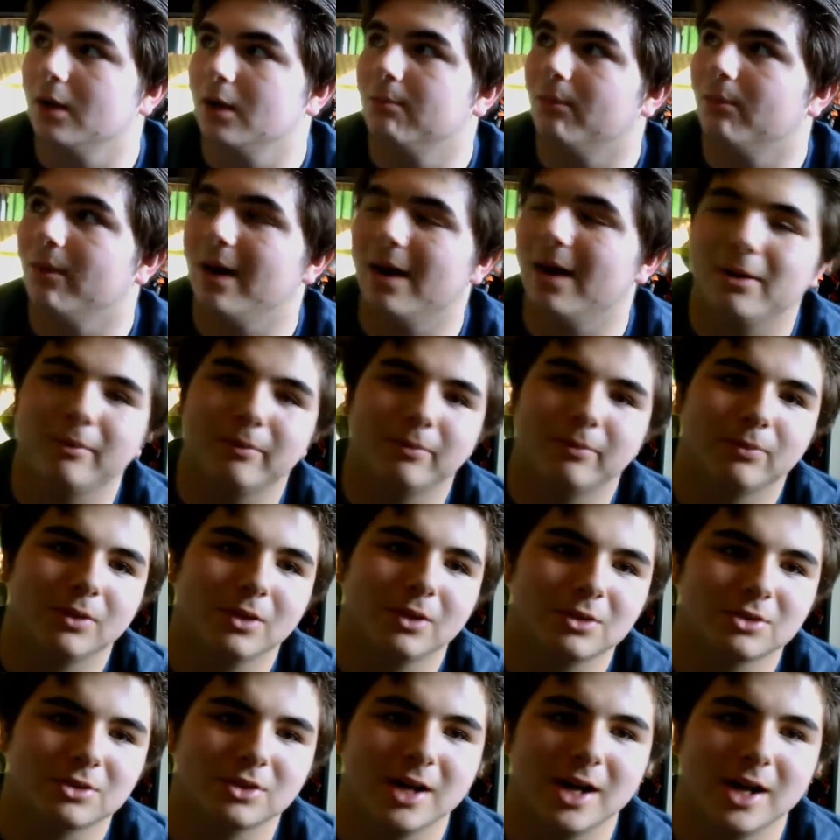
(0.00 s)
Well,
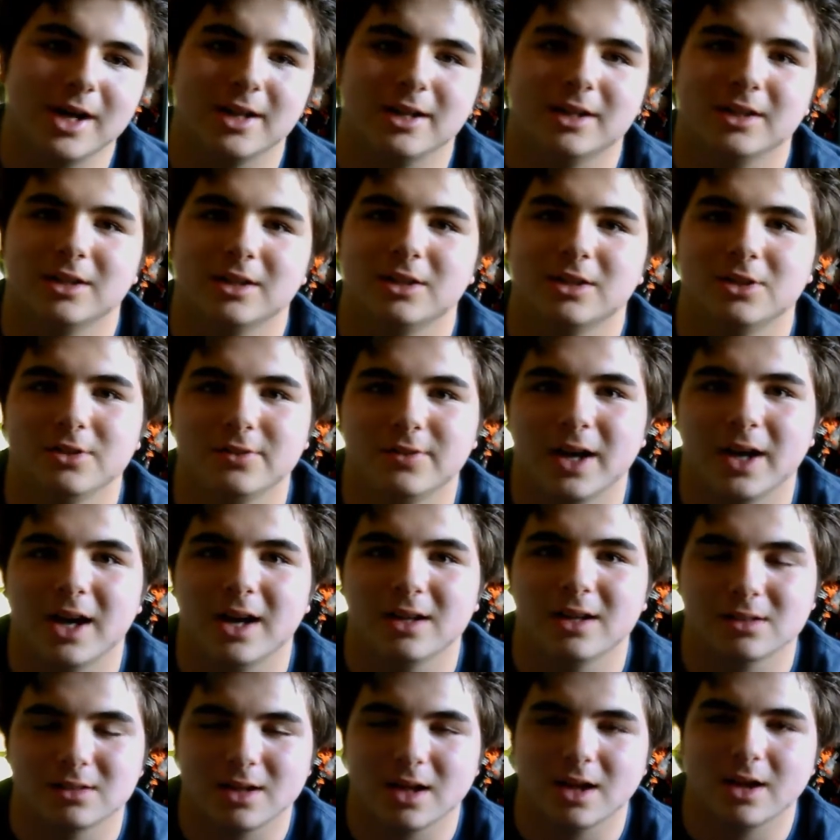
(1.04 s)
looks like you
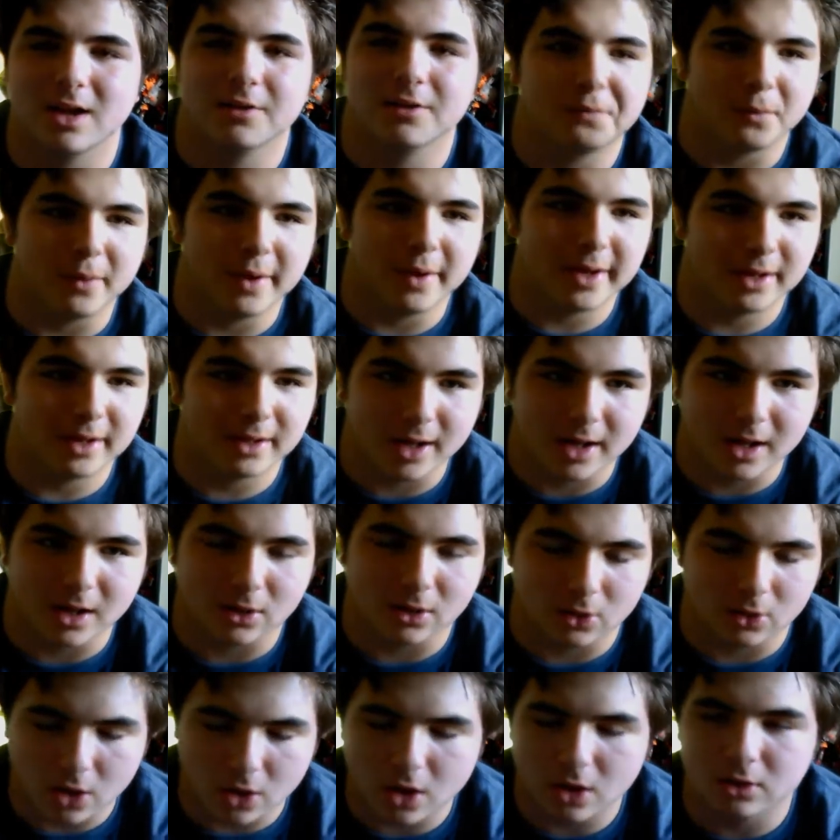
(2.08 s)
guys have waited a
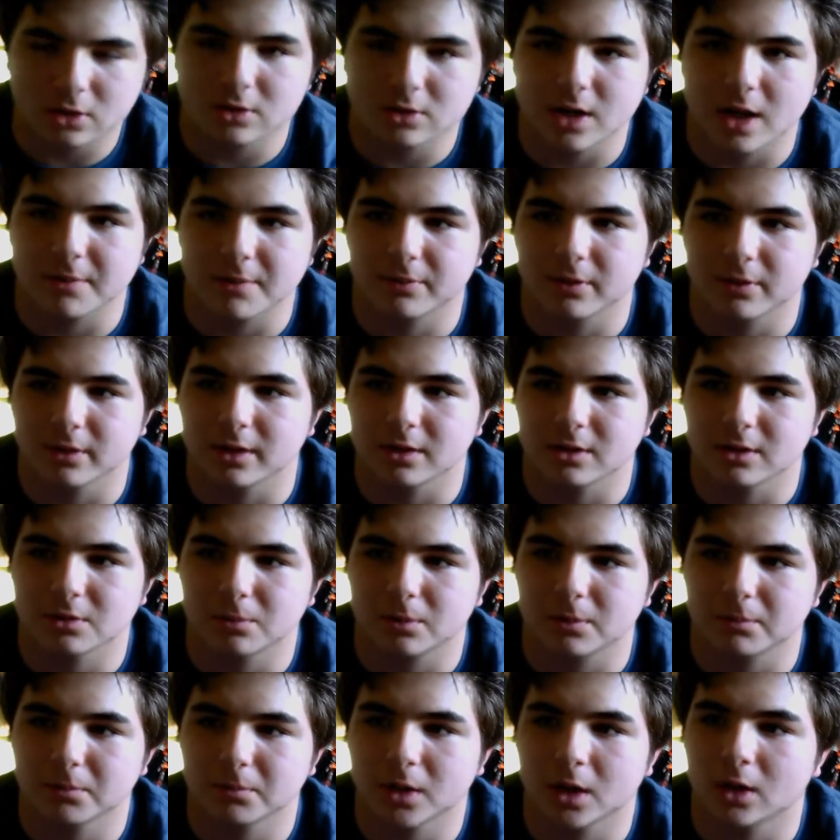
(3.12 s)
long time for this. Well,
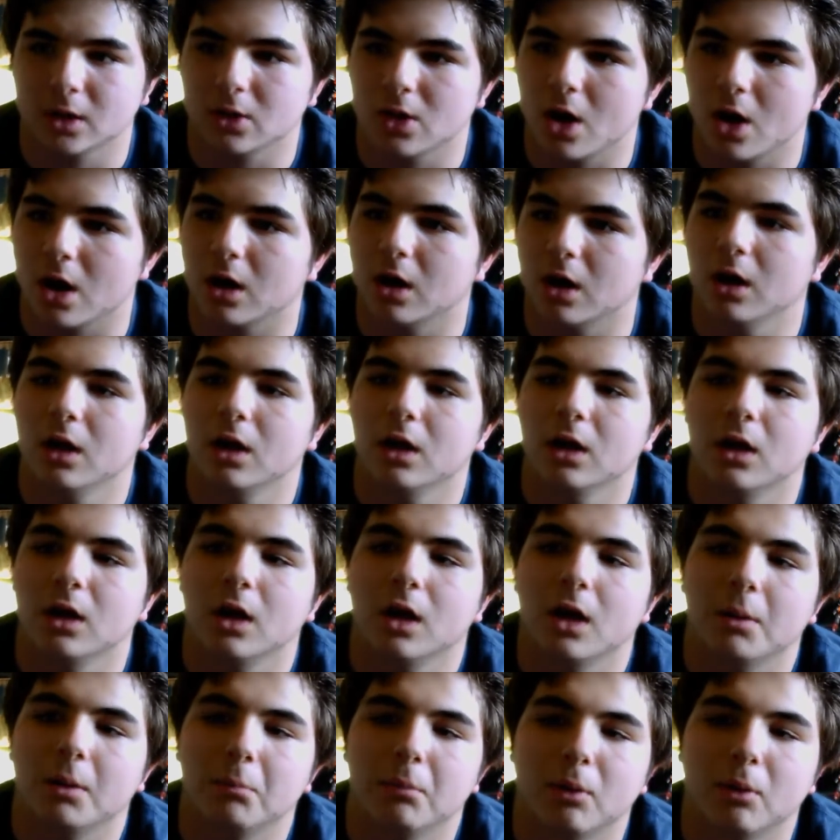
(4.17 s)
not long.
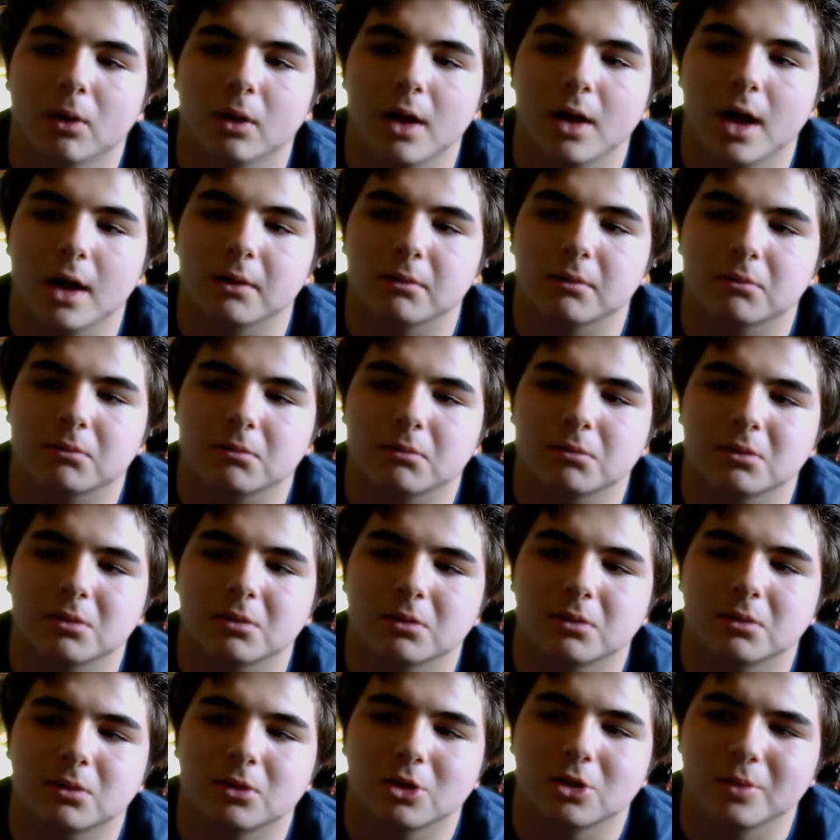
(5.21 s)
More like
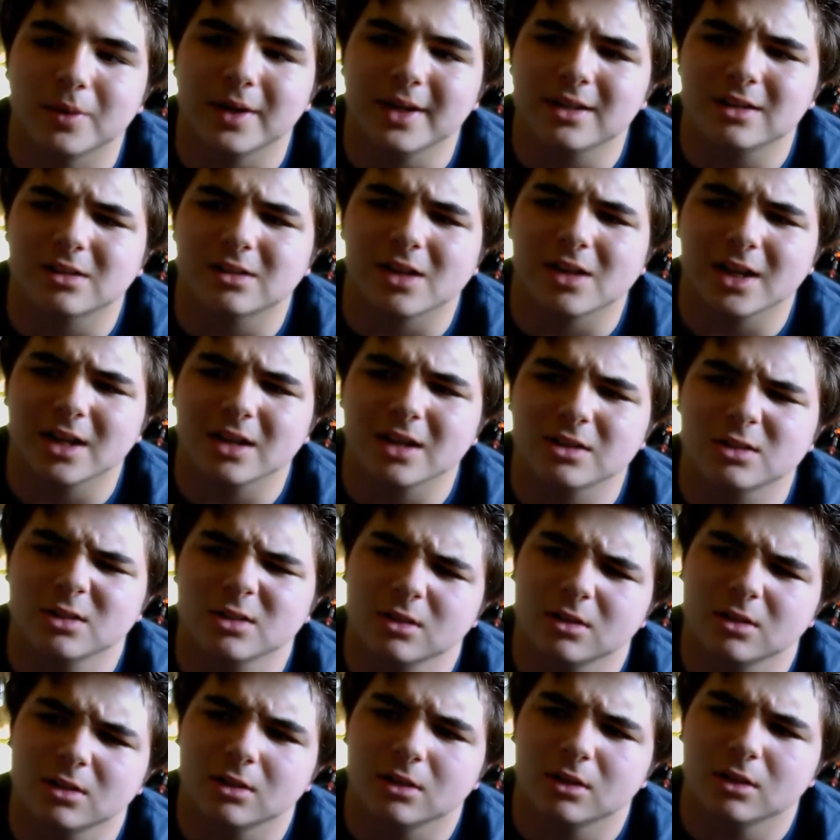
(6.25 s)
2 weeks, I guess.
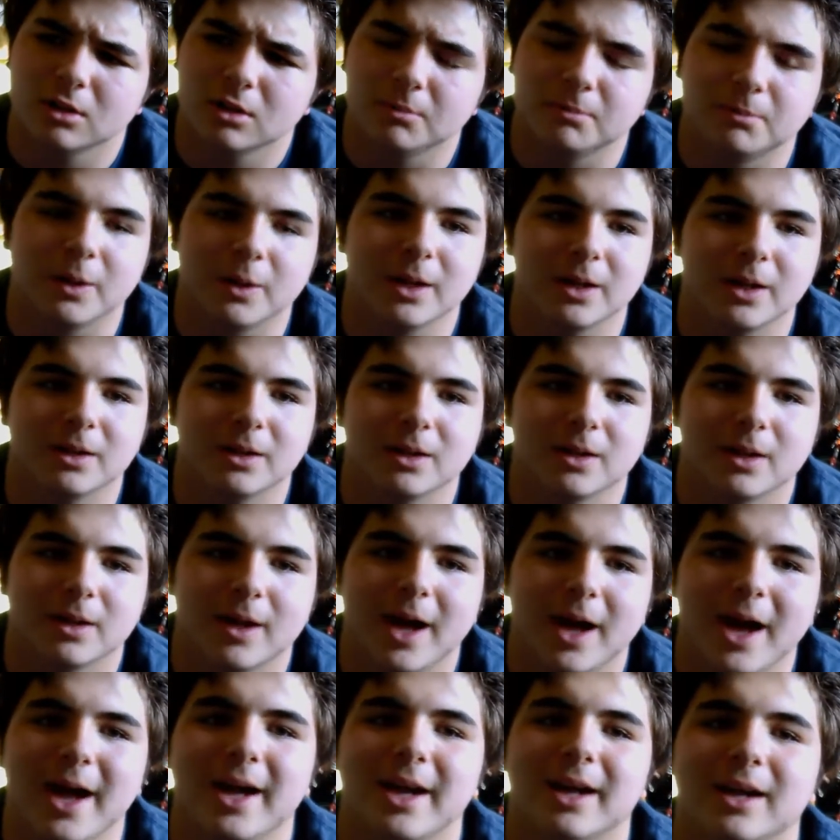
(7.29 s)
But,
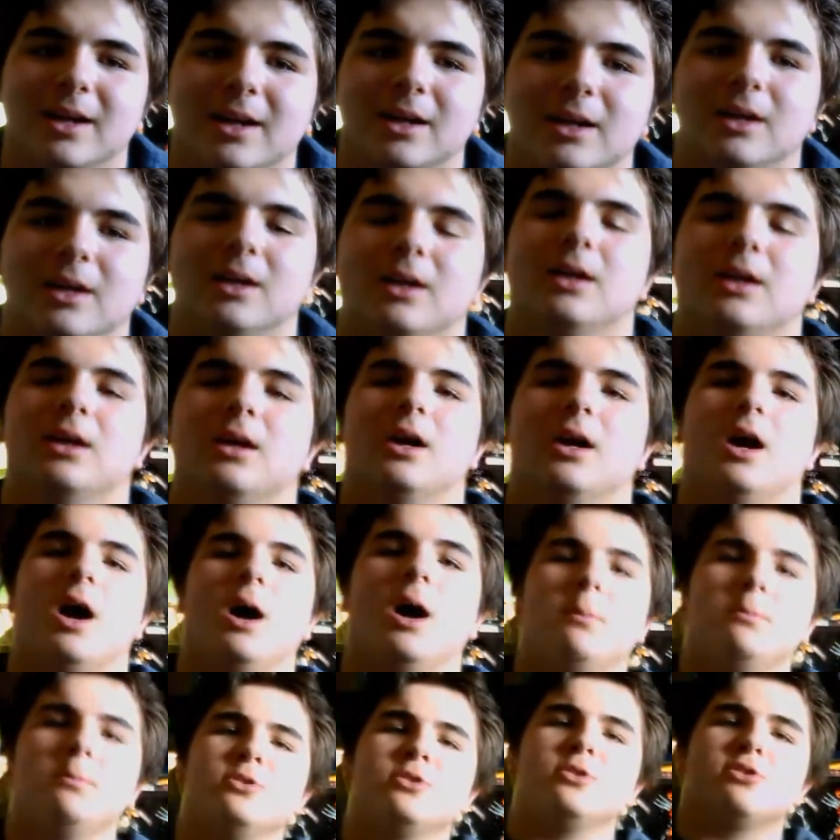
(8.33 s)
hey,
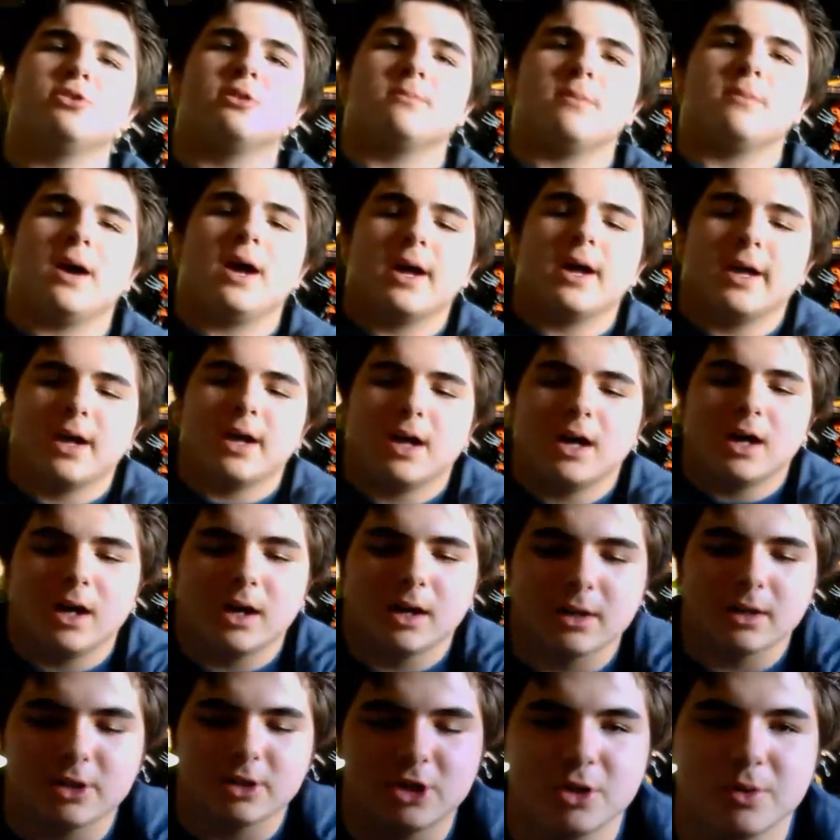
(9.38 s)
I'm doing my
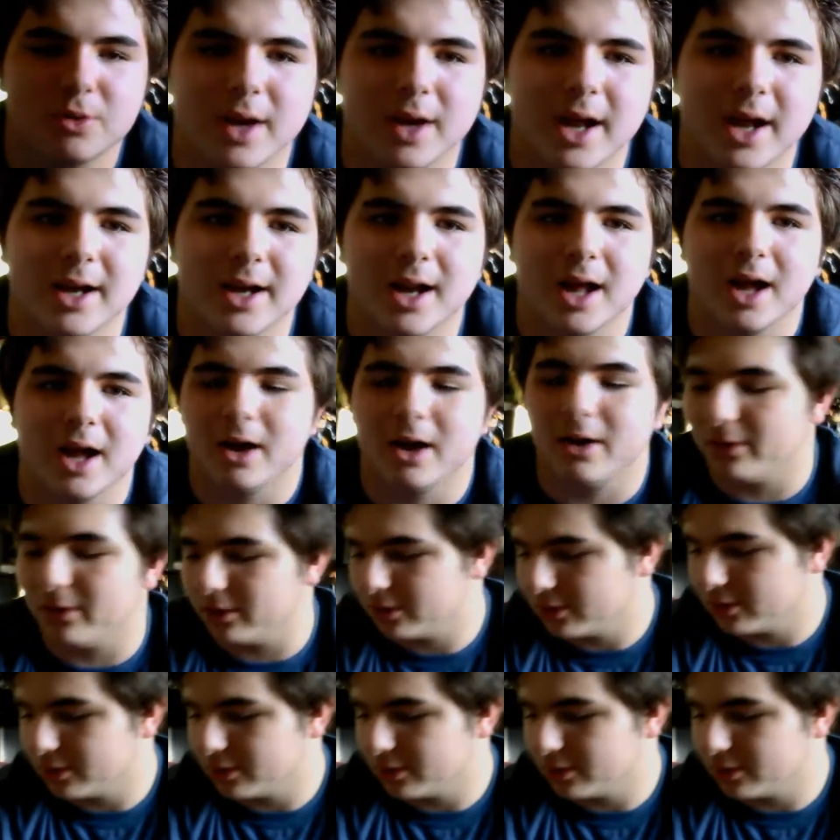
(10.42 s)
Q&A now.